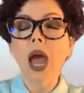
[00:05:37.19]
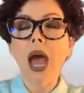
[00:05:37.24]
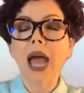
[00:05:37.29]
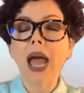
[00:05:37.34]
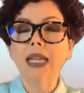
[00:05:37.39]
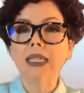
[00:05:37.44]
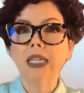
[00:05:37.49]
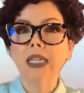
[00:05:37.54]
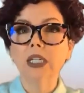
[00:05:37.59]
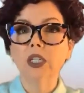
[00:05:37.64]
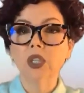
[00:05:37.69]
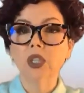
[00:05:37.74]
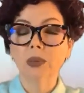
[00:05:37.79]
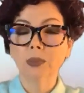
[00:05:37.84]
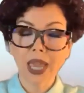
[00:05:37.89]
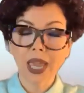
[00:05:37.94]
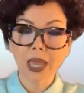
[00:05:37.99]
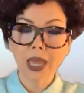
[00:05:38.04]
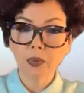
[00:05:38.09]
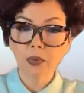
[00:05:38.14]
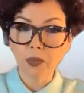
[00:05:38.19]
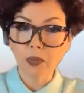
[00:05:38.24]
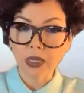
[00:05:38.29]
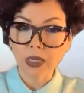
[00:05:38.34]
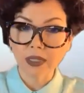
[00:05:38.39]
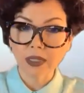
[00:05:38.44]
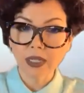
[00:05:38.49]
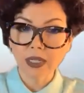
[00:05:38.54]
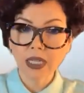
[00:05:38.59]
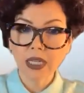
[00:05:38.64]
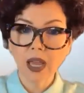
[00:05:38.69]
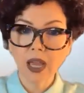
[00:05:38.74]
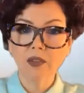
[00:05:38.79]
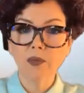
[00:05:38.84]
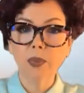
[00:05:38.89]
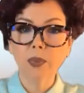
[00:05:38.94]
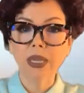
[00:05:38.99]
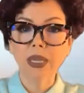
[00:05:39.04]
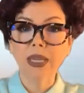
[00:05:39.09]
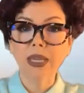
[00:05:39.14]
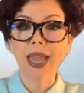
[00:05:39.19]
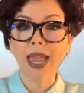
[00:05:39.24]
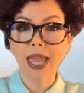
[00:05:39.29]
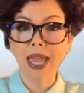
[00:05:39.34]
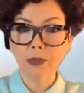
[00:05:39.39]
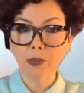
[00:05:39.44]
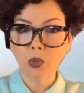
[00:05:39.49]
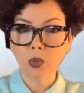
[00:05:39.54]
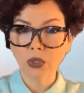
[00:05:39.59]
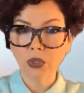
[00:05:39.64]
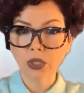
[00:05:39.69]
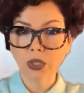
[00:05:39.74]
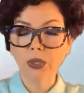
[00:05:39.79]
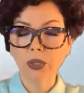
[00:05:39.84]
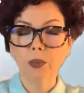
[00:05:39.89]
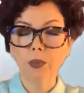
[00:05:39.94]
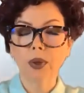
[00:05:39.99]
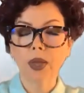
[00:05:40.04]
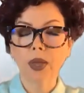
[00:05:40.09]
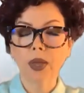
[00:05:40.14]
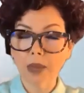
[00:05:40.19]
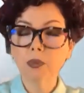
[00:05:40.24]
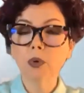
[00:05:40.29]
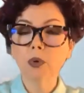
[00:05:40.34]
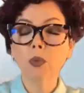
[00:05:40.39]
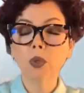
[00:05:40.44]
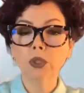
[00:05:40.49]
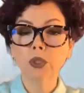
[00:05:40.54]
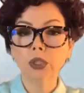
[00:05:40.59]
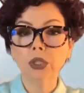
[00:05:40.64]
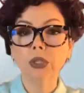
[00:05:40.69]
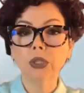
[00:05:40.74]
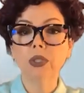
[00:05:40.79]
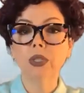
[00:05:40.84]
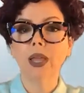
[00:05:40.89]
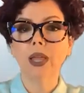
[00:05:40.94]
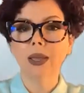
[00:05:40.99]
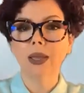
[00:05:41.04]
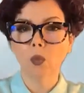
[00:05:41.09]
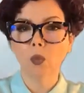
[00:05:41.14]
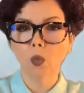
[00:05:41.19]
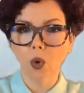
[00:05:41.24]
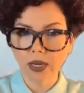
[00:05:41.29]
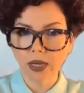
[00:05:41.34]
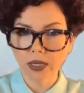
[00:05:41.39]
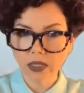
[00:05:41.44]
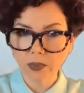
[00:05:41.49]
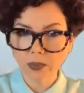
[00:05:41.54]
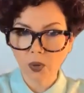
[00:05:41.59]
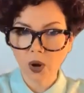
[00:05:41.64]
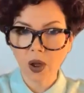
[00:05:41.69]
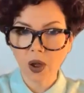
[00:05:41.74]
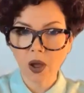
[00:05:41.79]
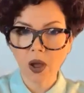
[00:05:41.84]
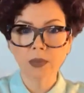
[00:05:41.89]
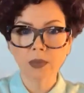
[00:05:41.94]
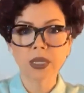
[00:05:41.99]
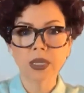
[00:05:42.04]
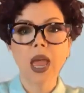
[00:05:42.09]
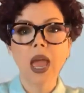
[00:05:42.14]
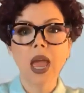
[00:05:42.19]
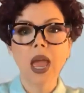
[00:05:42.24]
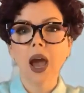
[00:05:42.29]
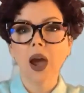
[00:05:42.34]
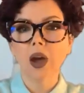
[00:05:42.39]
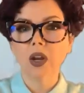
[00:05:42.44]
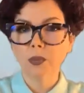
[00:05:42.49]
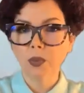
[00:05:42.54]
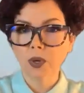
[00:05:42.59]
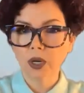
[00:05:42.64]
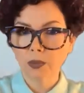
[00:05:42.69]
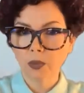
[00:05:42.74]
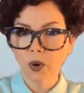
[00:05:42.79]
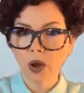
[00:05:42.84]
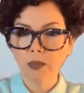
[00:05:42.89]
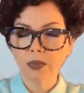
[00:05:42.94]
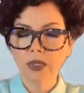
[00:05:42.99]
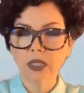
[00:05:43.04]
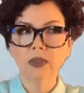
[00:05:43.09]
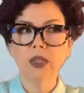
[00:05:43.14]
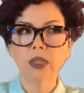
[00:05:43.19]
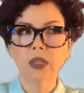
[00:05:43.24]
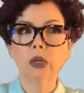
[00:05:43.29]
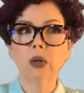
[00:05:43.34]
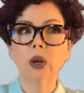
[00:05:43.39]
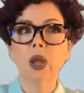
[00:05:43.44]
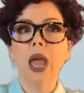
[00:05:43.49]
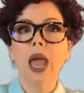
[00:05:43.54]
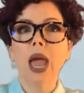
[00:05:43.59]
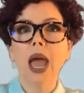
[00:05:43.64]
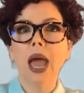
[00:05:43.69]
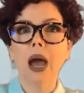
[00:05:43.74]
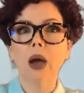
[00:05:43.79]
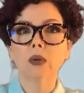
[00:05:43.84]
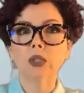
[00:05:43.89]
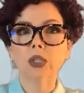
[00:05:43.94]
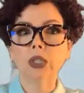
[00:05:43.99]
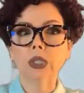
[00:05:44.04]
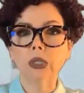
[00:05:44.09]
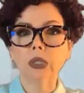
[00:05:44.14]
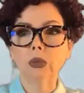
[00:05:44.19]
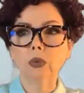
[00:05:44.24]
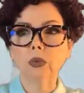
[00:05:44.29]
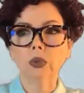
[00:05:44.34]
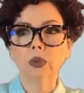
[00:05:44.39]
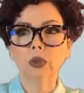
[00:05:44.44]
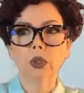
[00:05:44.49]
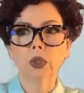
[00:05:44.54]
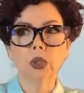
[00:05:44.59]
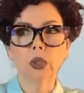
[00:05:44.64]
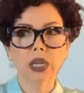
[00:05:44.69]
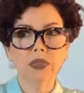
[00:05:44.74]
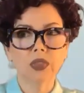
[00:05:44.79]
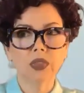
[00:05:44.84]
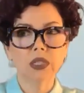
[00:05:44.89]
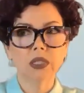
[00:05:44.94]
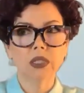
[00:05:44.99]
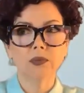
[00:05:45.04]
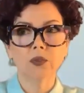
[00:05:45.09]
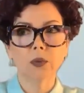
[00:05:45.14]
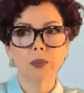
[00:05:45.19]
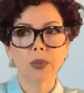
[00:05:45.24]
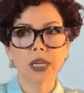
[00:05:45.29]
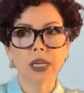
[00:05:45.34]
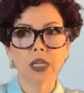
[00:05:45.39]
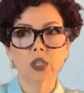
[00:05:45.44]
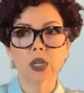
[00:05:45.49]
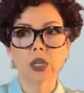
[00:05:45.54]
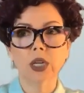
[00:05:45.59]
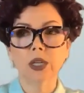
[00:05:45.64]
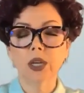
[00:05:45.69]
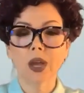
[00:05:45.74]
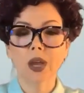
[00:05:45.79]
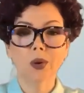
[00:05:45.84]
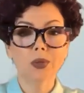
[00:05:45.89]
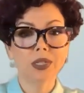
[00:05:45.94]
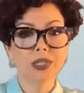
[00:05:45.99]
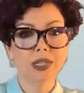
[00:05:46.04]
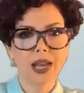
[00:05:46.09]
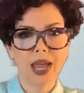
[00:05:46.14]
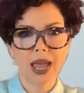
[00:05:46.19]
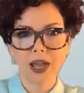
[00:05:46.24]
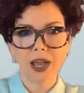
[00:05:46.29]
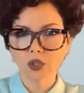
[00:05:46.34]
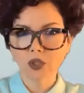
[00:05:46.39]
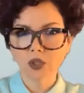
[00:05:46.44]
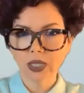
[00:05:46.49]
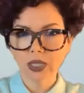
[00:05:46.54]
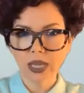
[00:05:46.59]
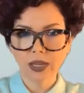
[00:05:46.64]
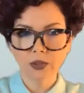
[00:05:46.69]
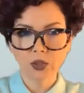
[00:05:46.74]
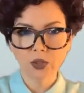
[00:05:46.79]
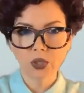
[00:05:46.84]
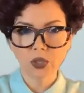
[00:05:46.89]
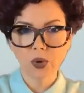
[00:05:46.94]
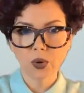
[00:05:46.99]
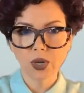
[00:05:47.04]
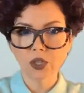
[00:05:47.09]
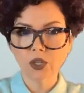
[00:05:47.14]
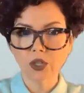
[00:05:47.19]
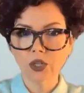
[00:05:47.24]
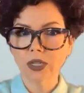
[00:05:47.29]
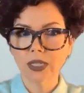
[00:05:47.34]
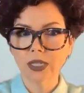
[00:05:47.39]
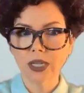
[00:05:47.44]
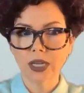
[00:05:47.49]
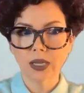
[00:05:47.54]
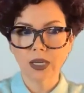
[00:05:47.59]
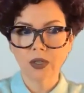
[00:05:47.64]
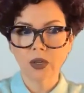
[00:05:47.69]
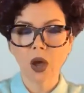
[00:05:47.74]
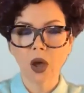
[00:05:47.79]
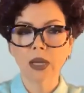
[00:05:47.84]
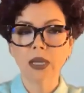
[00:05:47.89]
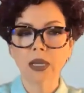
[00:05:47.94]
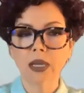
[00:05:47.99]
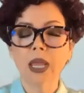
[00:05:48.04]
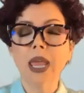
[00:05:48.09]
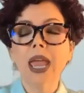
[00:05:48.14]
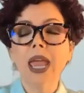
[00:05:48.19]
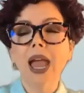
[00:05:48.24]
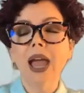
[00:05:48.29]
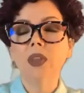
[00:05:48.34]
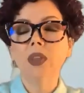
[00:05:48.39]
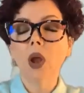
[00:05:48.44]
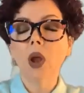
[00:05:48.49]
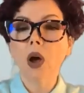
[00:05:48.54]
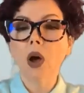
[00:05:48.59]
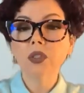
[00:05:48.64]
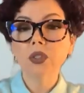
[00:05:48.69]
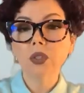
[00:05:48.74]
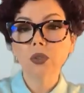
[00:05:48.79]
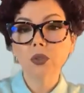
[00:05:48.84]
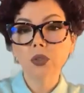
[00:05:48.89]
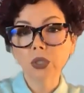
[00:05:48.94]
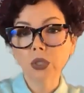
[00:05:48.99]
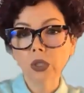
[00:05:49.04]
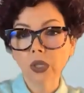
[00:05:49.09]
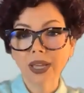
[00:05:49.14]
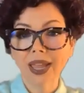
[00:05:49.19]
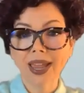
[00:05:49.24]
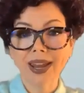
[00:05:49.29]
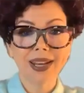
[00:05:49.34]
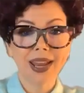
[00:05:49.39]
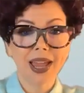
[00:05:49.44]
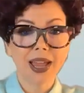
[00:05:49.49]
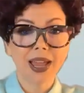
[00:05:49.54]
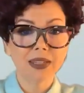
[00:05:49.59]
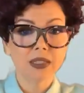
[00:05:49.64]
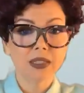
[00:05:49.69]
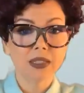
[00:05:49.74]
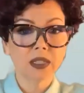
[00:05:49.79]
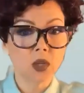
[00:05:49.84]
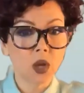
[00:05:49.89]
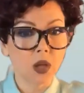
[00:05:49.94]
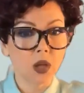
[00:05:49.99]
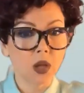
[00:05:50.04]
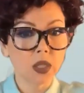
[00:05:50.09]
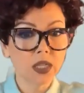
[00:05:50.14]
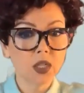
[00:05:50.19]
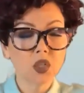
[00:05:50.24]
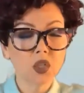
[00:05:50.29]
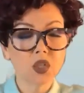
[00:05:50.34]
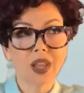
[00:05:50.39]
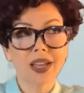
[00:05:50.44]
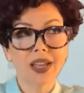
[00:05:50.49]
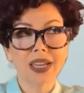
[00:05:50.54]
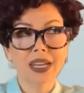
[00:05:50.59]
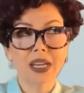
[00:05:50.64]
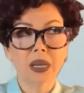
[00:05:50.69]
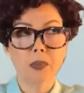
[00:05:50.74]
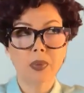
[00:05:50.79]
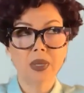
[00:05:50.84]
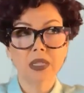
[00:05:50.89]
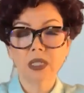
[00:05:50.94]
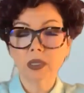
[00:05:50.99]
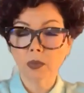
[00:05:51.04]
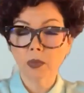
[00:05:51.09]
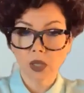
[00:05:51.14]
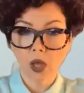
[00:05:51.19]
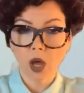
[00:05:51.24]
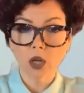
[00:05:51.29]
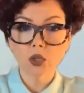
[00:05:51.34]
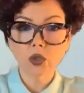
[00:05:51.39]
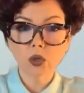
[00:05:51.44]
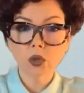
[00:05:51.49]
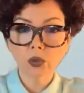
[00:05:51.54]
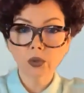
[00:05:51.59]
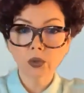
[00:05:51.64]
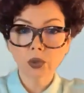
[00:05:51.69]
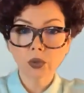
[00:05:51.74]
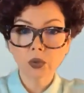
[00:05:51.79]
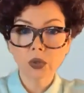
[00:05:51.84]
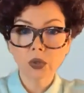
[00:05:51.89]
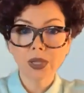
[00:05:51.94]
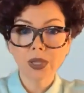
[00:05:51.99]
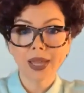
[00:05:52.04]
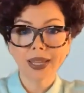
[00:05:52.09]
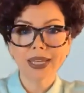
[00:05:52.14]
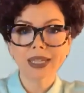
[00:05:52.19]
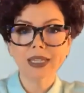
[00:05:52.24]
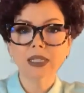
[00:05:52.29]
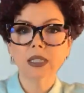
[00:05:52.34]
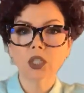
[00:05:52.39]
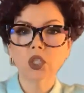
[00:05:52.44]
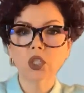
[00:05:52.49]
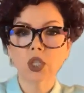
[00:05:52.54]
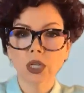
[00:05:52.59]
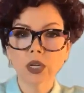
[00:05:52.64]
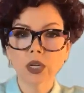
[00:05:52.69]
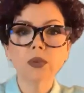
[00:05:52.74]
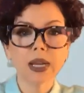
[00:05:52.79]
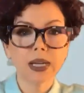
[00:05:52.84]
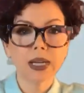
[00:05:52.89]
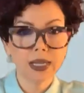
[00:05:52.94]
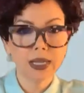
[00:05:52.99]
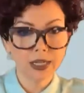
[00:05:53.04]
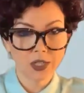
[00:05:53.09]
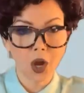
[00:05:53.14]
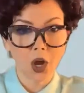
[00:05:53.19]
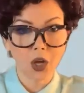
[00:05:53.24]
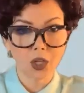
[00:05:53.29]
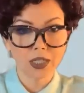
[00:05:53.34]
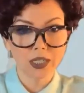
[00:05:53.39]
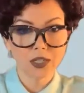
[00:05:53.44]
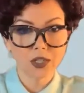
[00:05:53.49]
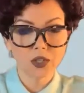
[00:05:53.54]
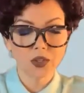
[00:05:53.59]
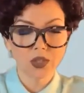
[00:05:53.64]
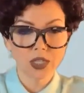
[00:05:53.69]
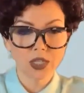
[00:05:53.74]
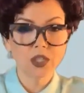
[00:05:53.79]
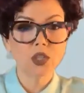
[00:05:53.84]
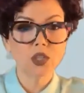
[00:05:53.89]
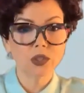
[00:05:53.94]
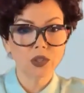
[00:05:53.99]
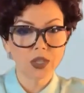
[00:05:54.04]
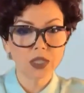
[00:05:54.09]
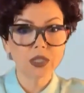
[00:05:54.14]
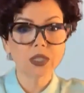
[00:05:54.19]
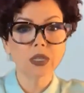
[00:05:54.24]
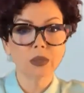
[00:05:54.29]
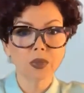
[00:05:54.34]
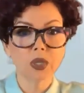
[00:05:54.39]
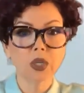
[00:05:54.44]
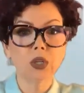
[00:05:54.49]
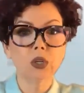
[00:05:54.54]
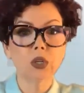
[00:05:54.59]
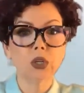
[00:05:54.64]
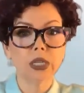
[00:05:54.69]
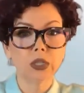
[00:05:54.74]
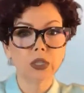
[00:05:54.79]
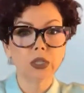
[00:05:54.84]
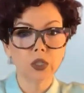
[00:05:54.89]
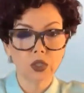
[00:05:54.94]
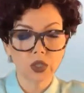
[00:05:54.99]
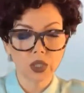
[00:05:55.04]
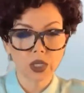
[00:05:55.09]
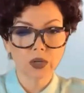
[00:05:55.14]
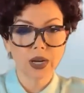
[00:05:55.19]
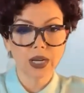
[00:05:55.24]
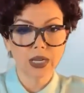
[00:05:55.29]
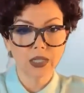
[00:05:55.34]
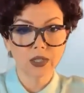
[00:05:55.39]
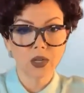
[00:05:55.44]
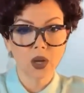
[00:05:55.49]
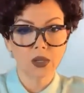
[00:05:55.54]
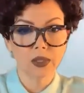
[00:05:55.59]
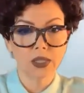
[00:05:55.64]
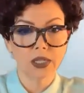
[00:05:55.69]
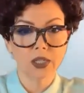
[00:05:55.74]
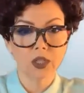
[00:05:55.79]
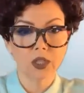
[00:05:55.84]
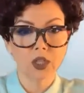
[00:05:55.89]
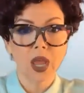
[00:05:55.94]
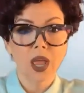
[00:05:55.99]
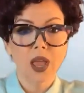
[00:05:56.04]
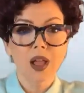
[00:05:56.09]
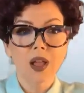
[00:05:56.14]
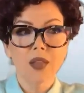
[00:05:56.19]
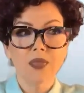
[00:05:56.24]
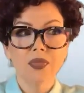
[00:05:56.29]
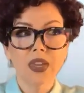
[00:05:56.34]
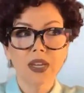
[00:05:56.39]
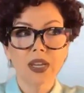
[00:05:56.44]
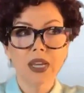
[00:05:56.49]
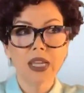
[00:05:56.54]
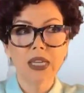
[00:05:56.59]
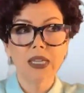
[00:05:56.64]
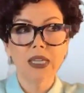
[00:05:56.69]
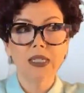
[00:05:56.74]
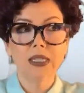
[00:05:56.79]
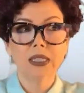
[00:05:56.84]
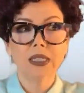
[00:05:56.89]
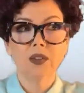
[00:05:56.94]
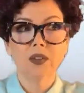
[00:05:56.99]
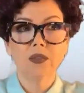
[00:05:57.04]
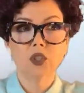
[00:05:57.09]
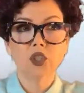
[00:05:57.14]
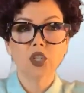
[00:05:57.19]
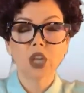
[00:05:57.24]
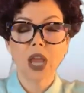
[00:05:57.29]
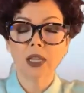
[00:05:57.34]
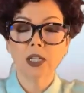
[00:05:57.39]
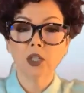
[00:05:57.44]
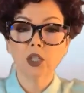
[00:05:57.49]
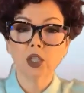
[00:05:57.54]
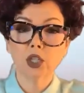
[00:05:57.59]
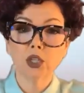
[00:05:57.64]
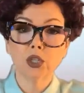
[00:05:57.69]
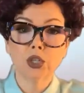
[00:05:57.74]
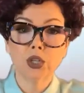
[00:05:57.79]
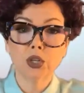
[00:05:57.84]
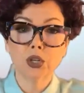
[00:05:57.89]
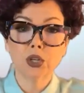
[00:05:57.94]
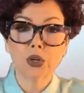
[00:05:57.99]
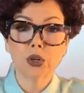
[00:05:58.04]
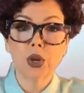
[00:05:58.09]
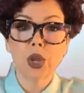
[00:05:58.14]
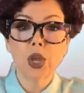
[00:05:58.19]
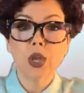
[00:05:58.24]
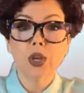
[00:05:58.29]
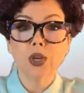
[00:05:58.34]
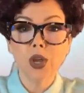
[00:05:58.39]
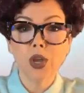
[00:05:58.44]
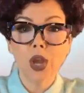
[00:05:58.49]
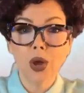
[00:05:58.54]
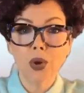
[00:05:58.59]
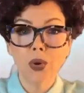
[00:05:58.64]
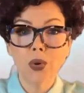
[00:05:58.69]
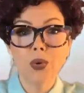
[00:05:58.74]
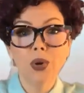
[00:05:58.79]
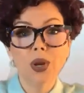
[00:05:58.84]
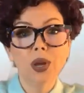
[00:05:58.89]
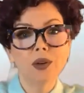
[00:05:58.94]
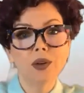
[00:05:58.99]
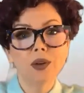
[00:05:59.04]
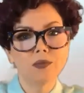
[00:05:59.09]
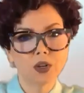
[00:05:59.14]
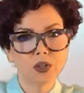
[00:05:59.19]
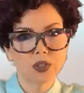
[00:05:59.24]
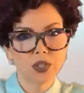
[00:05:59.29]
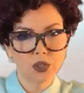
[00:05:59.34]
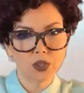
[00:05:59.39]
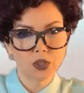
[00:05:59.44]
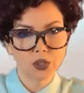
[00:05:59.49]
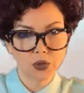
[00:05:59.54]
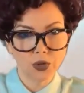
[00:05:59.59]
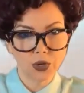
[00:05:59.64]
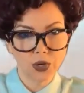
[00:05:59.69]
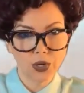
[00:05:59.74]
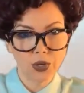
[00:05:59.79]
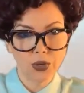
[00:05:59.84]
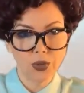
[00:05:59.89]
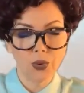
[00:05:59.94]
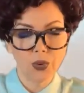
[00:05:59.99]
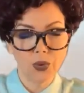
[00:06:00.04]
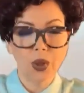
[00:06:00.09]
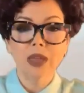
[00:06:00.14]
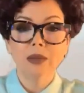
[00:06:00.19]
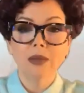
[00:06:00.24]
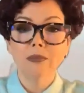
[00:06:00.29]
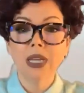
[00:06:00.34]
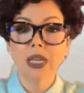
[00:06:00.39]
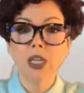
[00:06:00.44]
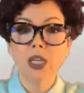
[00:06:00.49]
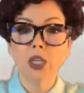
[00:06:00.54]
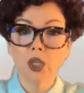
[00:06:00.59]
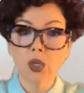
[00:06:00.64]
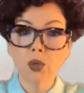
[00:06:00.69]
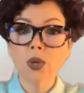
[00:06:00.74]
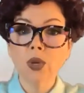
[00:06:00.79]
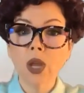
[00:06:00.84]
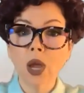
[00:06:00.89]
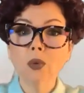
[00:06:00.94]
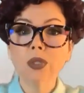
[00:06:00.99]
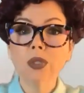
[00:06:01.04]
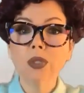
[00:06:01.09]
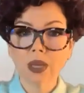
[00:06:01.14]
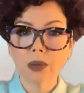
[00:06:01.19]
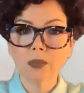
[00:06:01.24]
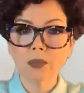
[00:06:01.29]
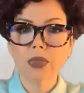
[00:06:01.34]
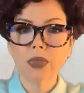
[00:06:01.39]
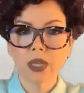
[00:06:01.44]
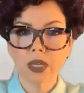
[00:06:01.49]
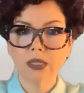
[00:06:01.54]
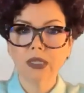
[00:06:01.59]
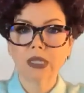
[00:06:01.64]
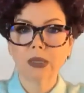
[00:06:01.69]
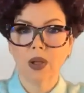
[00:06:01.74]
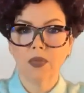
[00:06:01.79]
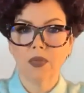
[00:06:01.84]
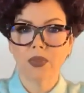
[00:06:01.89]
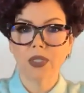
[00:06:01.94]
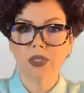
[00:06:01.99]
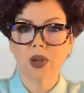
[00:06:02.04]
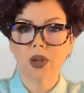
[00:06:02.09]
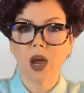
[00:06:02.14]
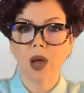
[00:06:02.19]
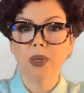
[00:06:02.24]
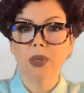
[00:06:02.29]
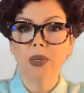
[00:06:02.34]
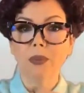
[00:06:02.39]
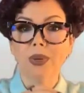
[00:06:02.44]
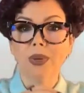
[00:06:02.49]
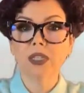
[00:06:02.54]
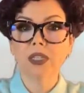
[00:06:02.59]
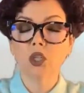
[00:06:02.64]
I teach them capability of being capable to use it, like what is a prompt, how to put a prompt in there, how to look at this information and know, did it actually answer your question? Did it not? And then also to look at it as a knowledge, like an epistemological tool, like it's generating knowledge. This computer is generating knowledge that is challenges your known versus your new, meaning you know some things about this topic, but it's